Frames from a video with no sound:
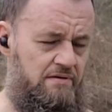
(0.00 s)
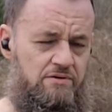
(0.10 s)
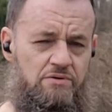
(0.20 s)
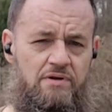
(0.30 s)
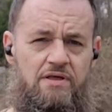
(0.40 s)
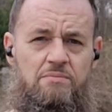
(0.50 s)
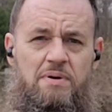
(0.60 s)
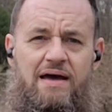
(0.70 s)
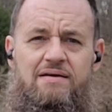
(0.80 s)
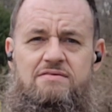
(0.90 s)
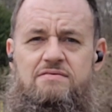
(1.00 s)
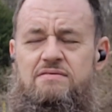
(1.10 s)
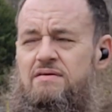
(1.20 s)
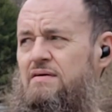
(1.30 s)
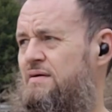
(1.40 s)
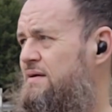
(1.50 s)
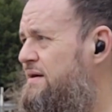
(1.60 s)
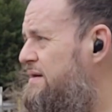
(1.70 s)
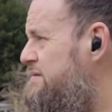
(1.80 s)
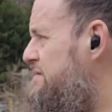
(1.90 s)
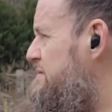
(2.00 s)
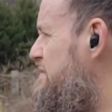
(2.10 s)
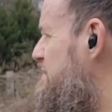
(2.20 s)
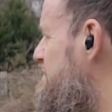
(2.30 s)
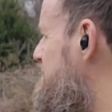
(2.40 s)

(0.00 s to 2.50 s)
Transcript: do another pass, and then